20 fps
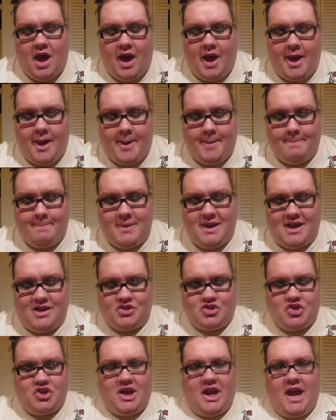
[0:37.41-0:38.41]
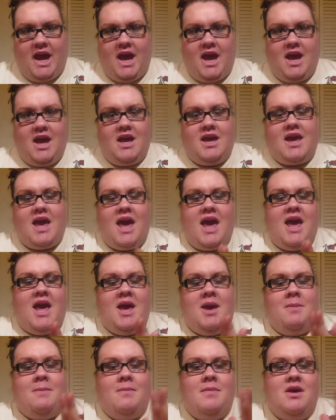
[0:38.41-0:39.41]
Yesterday
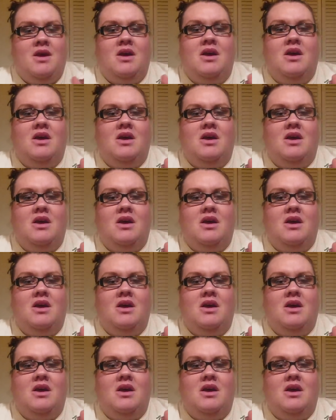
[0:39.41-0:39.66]
came